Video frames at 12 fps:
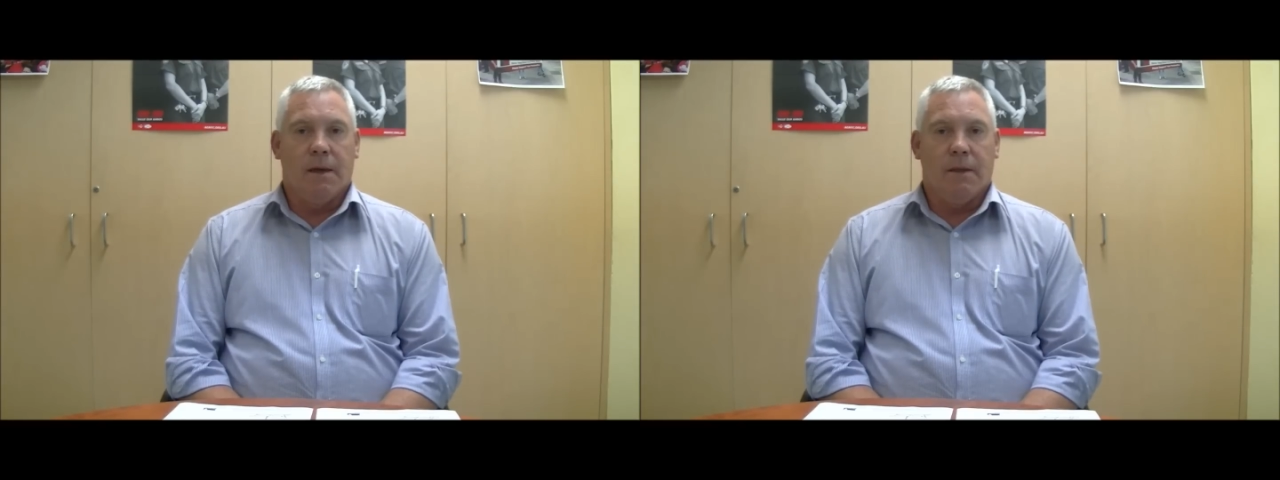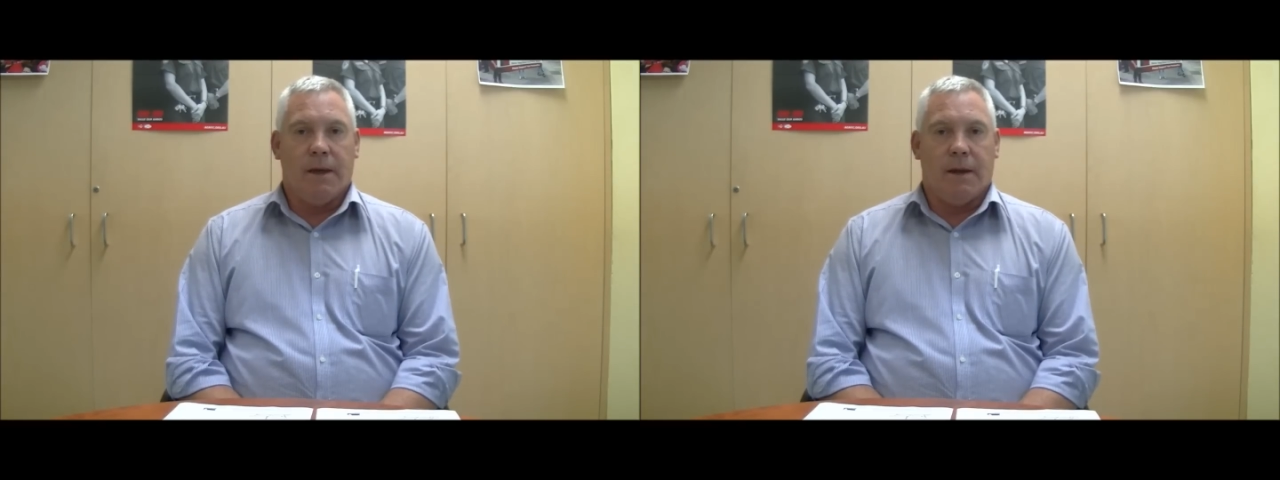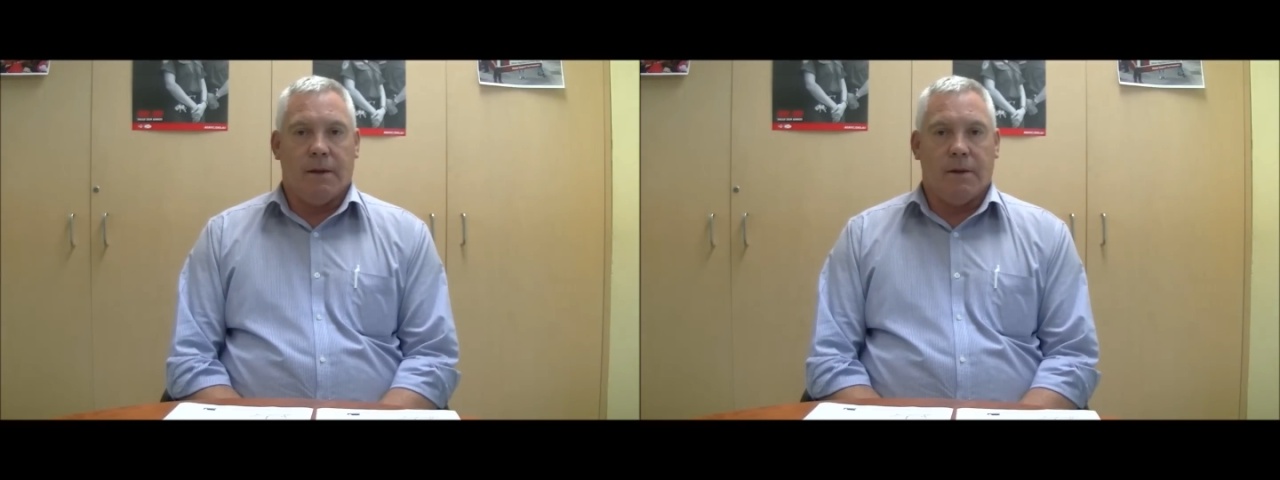
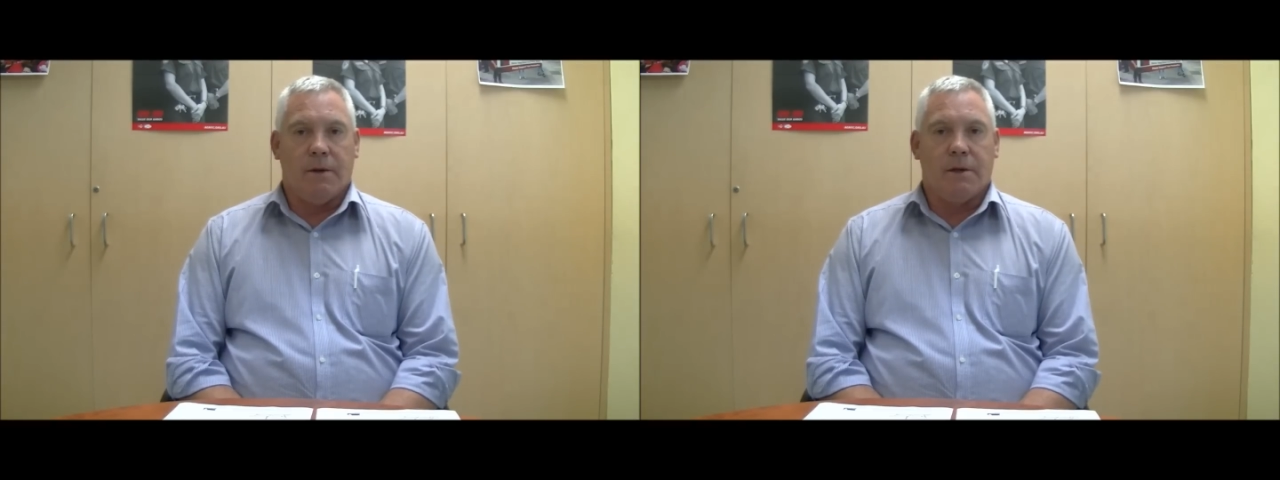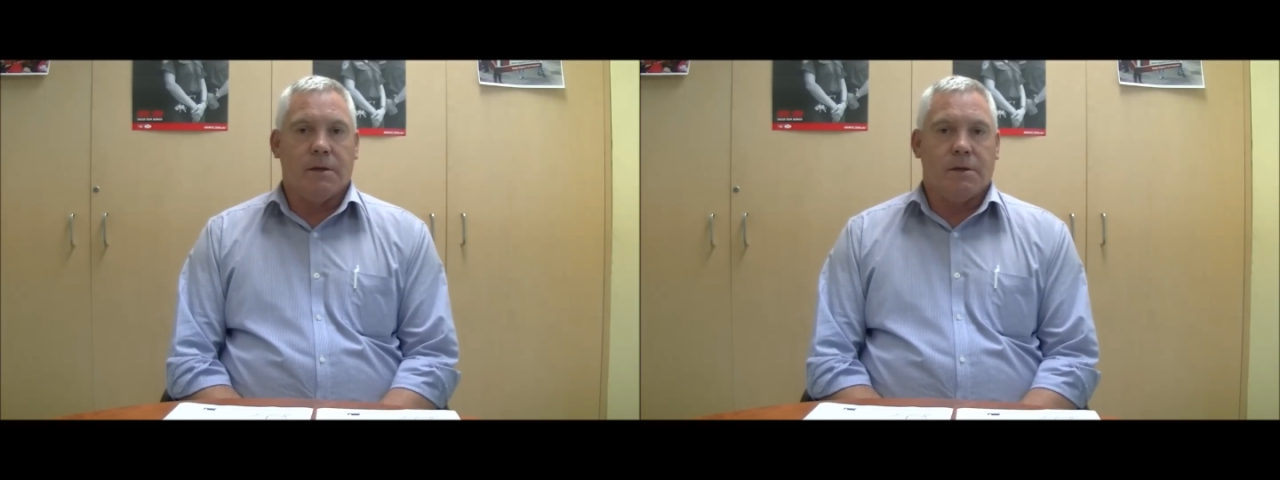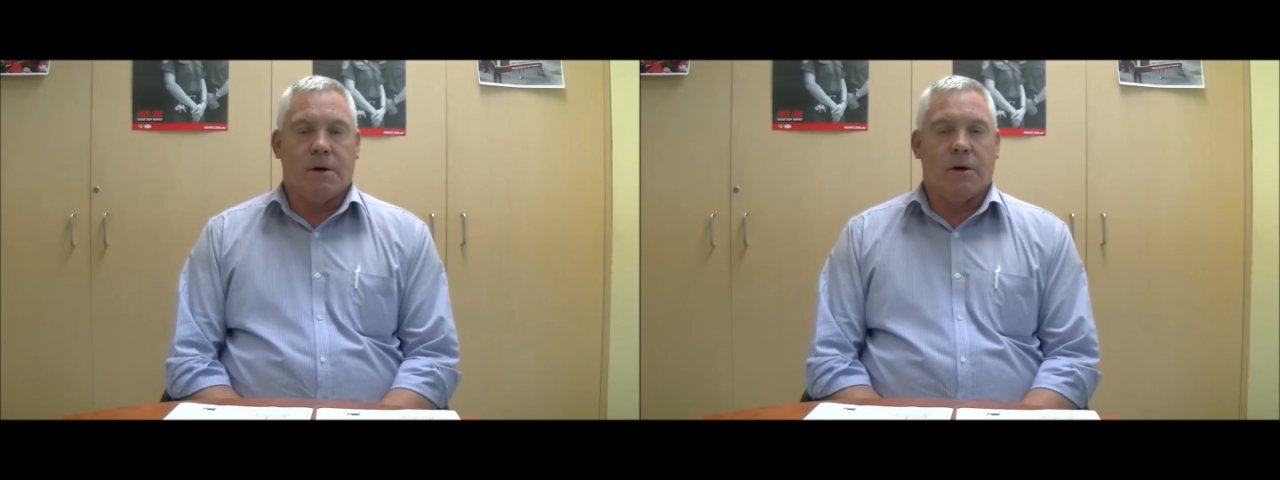that at
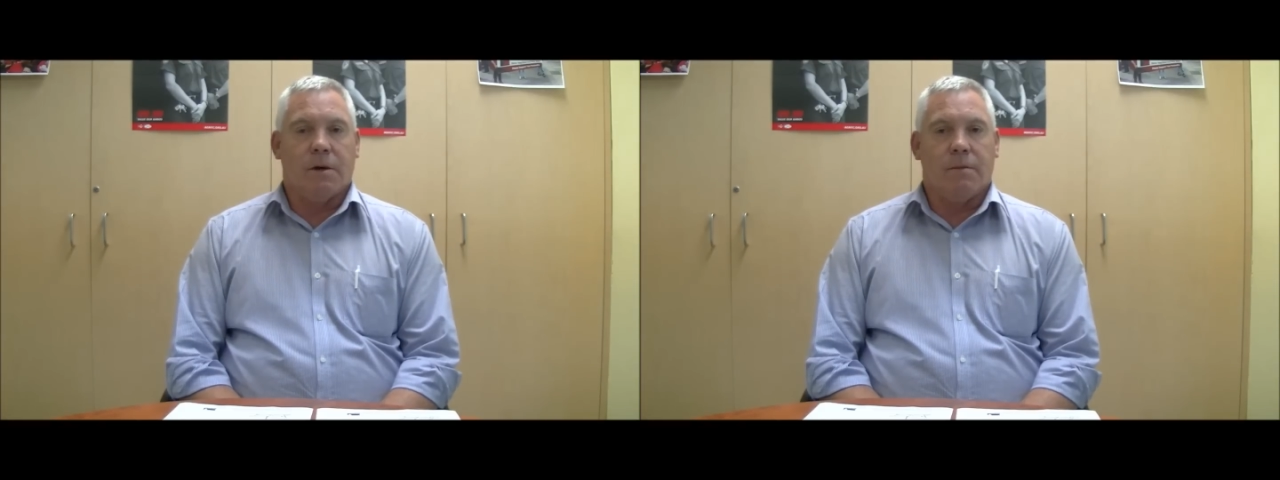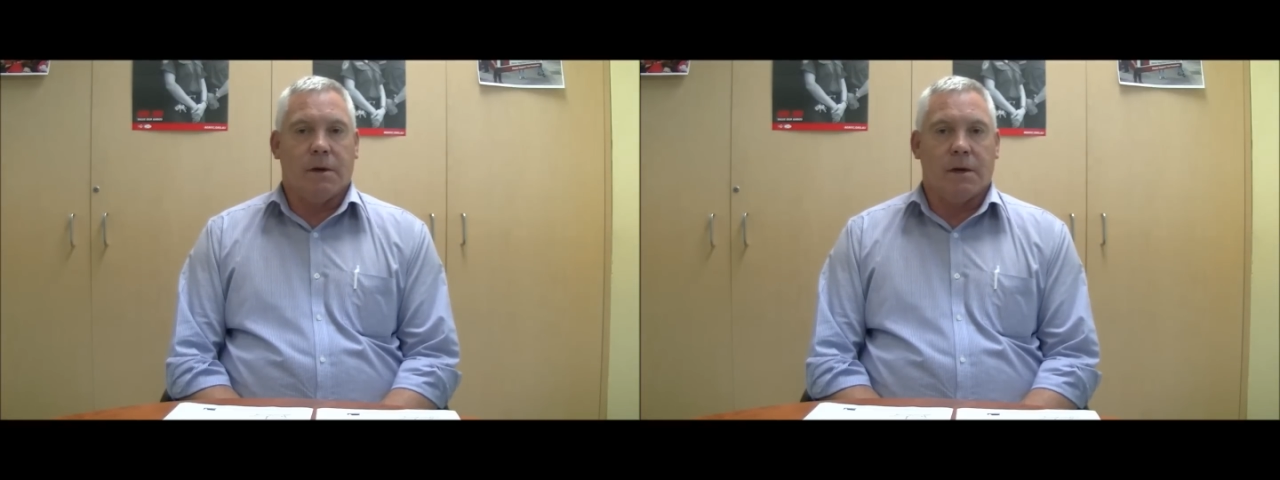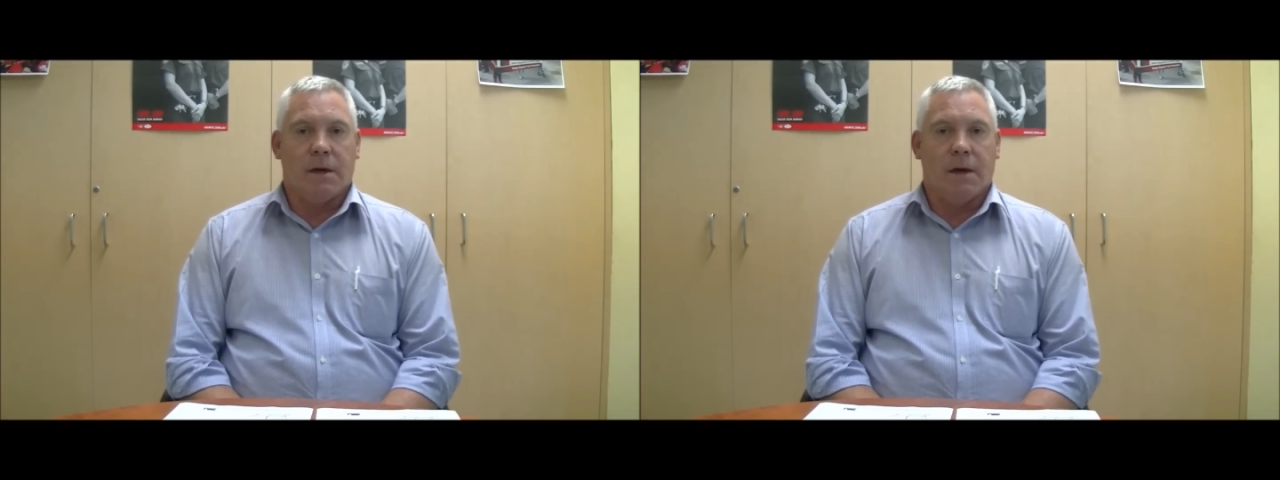least a
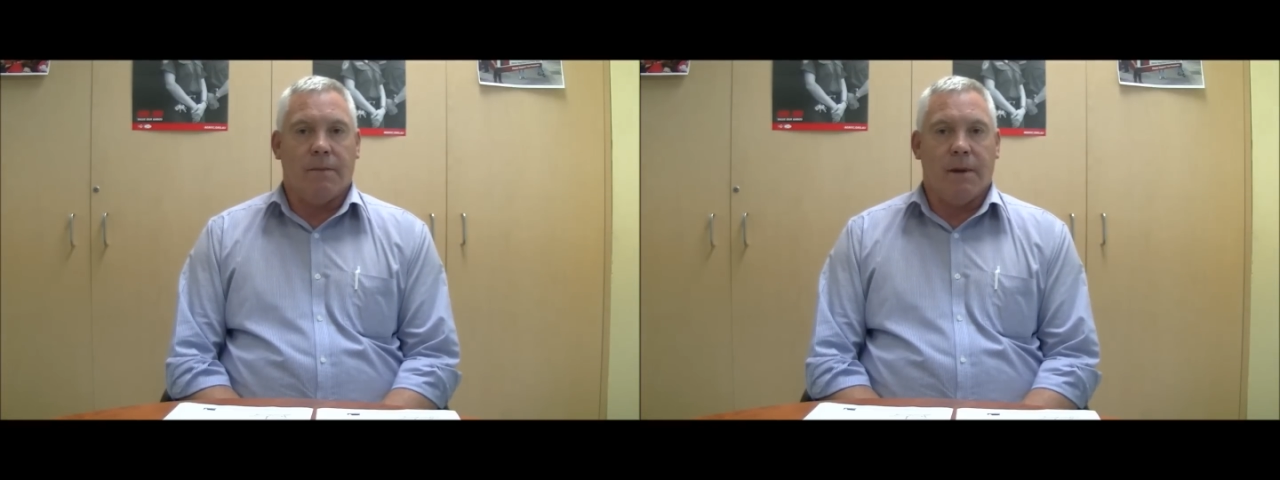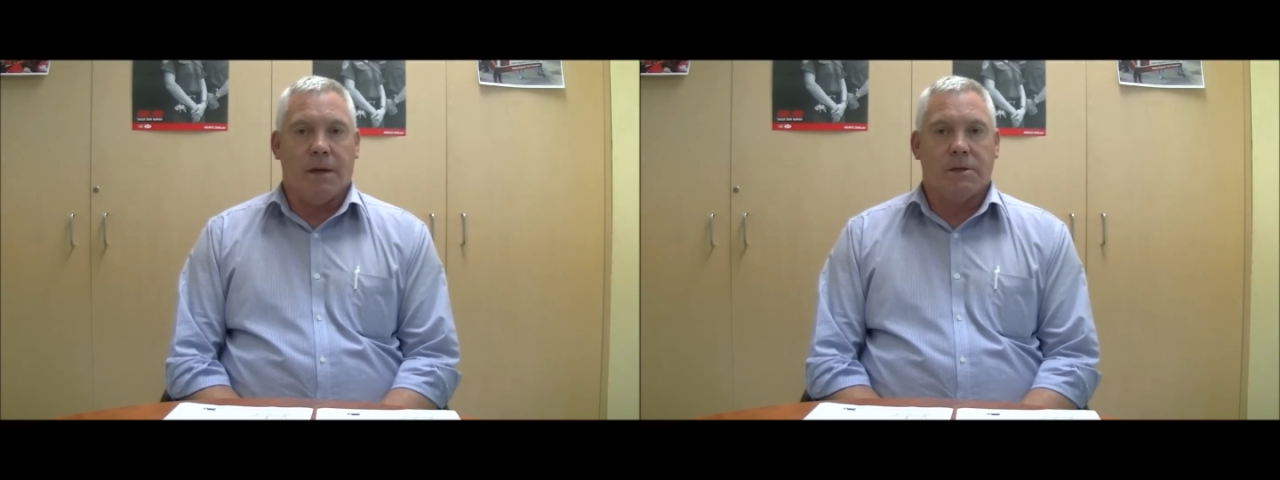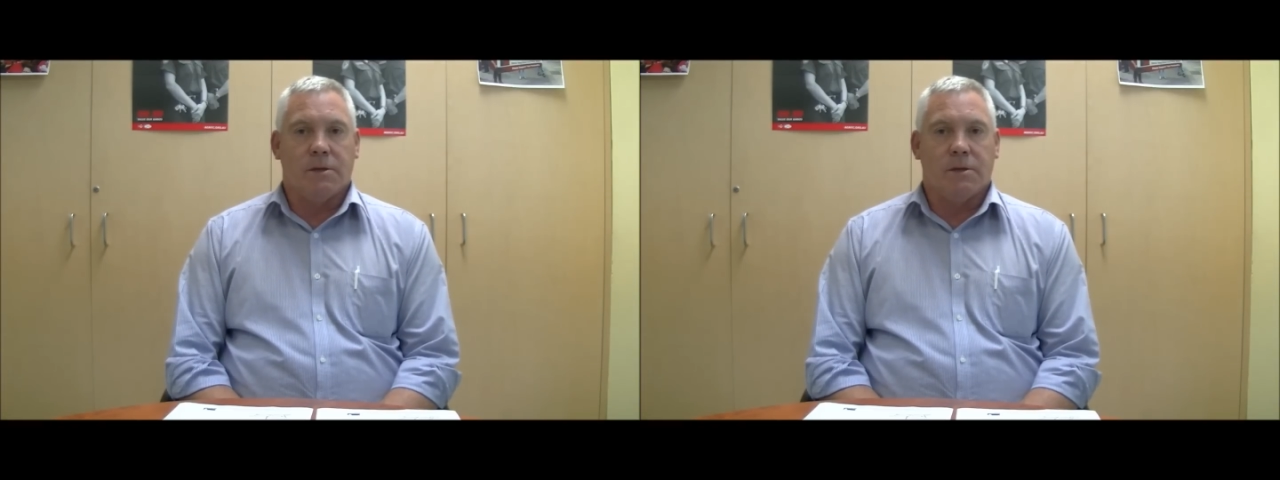document can come out